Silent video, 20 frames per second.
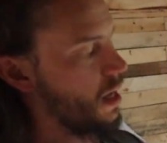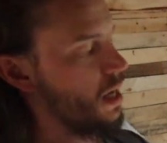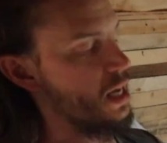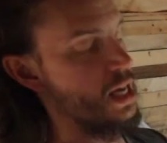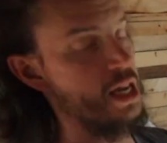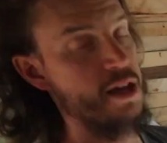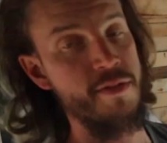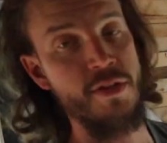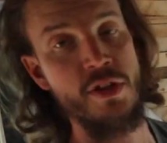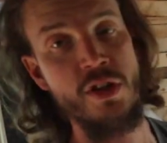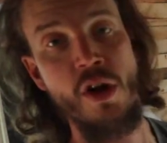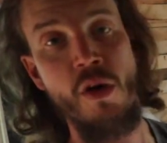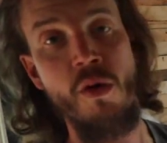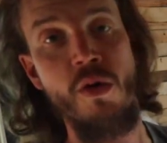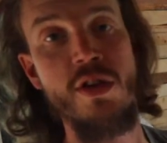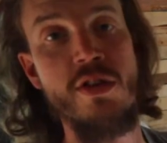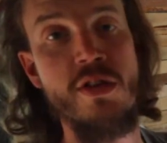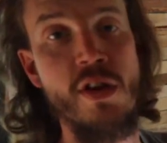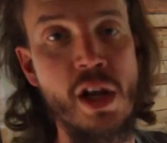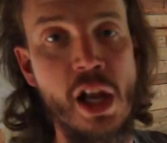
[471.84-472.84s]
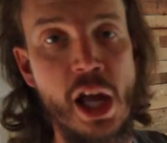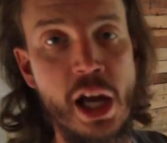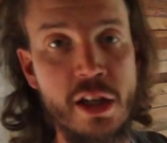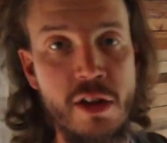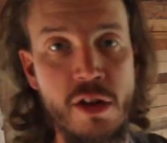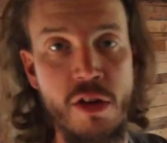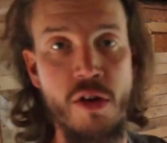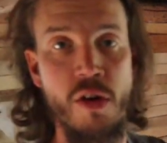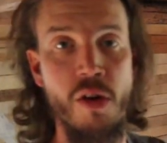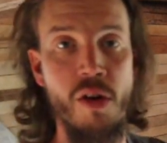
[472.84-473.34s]
Even though it's
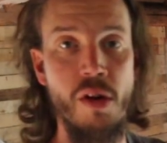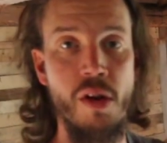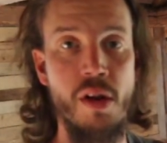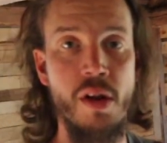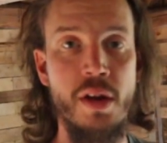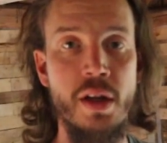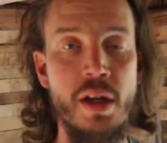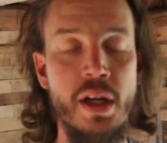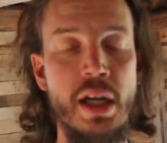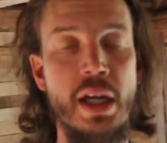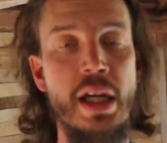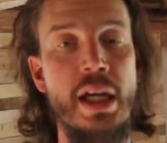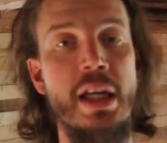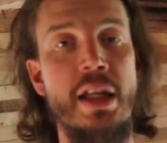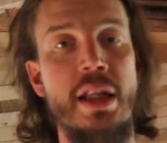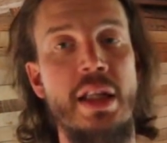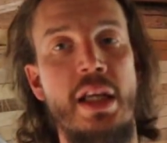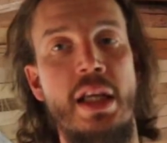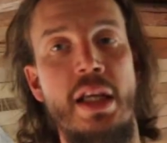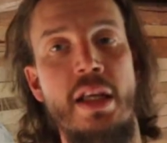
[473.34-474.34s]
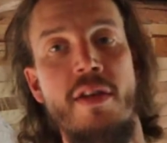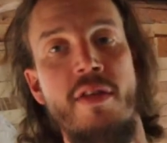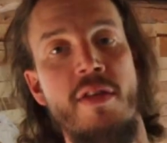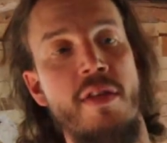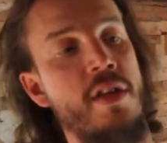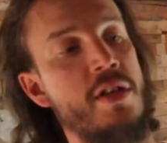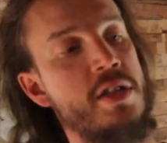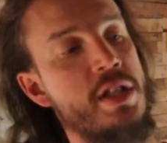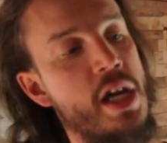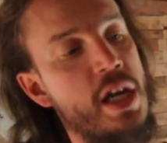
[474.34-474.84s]
electrical, it needs
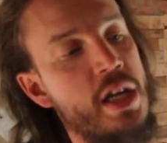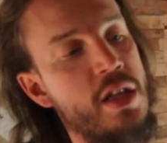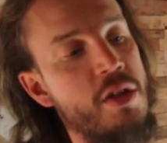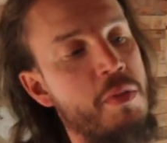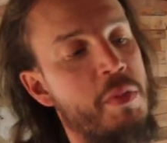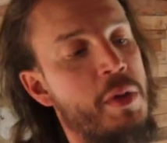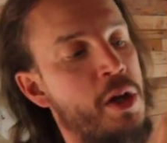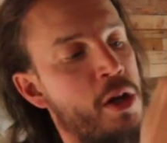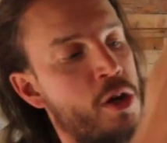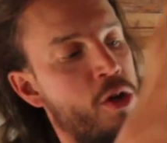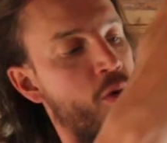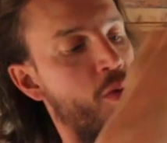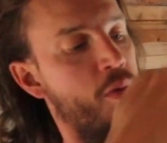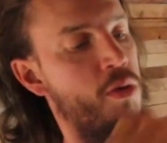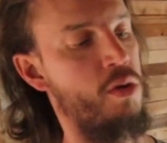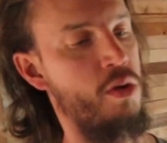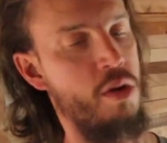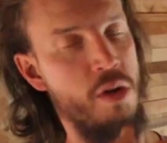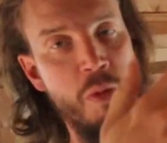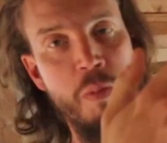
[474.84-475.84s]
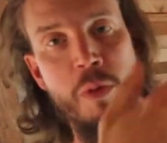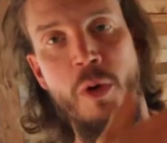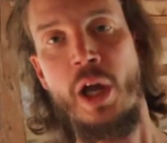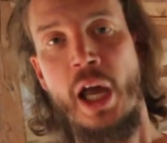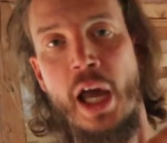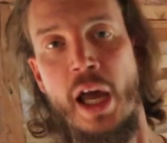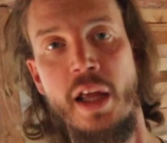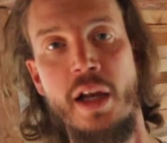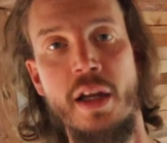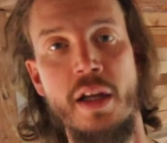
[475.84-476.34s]
the chain to be
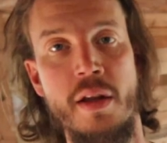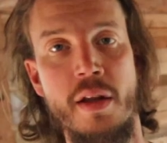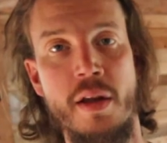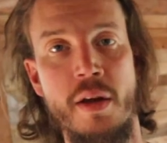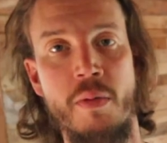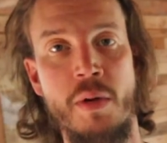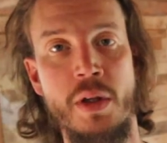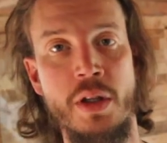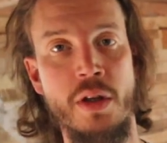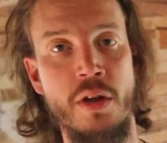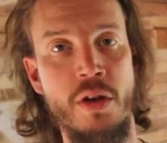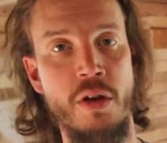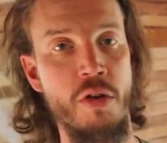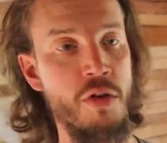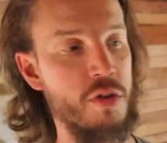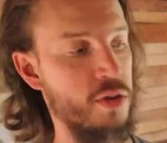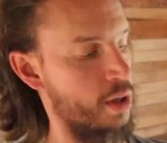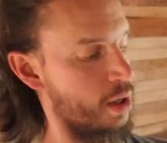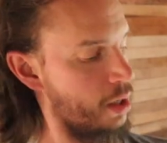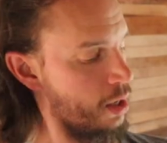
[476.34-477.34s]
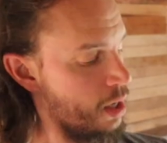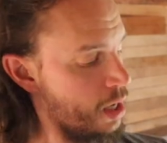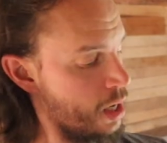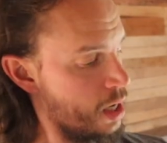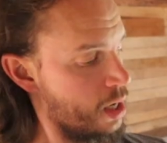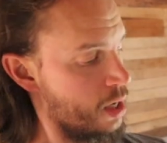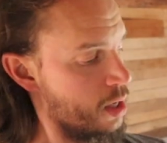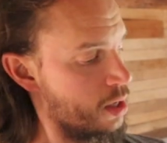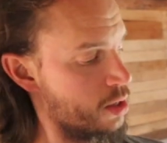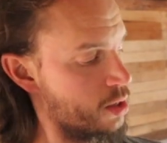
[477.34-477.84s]
lubricated when you use it.
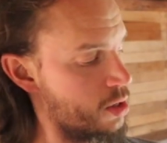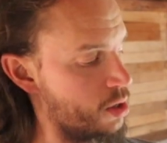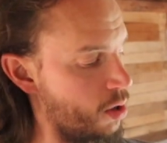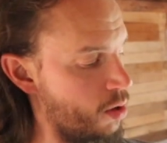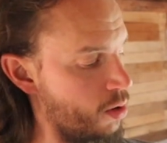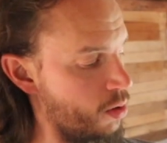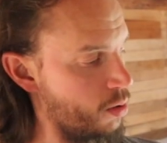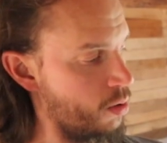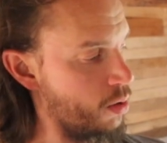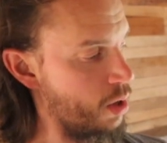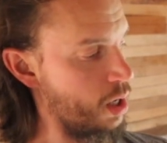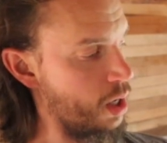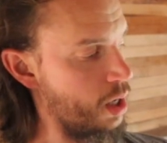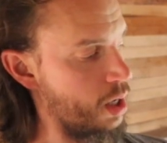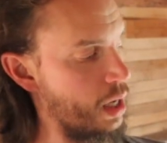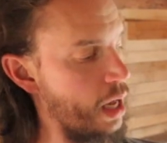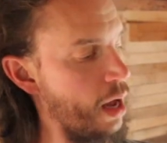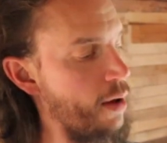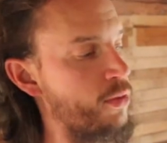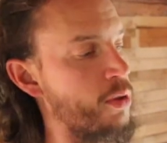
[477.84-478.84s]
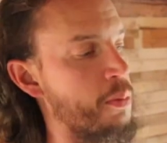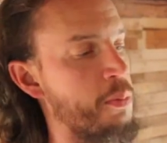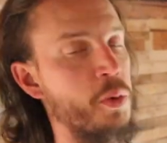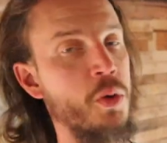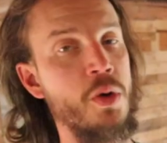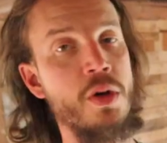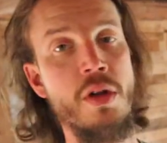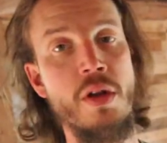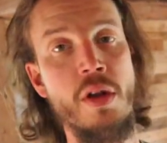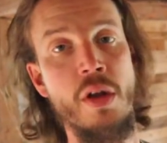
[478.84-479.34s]
So you have to
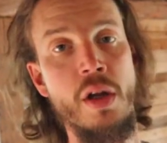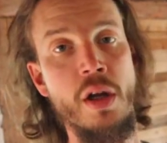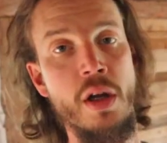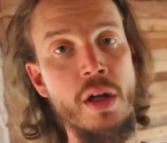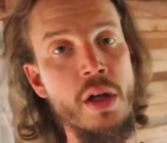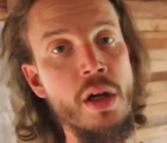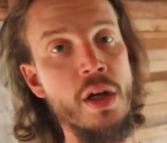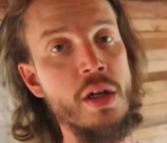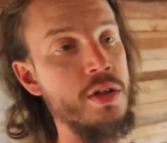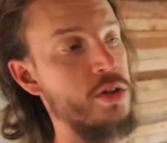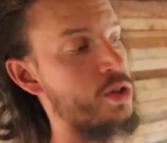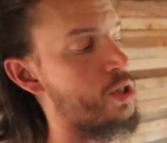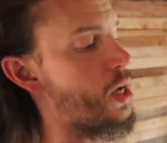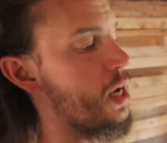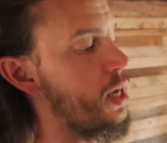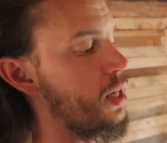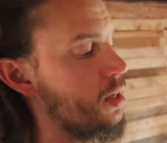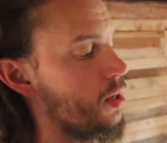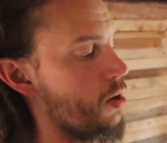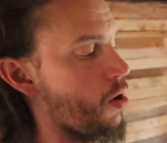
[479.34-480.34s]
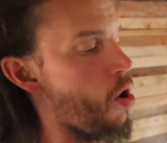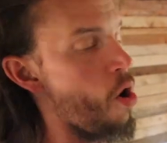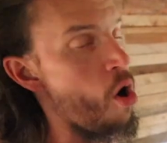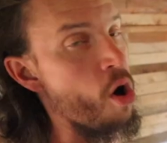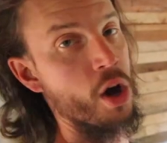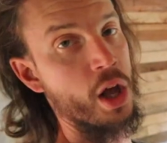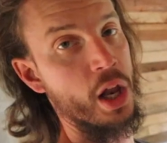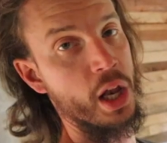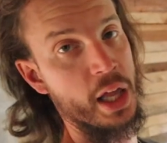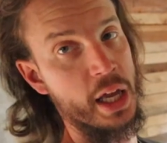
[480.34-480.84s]
put chain
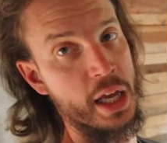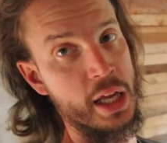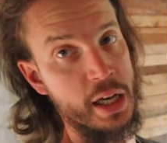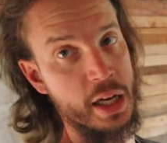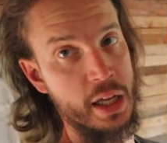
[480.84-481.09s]
oil in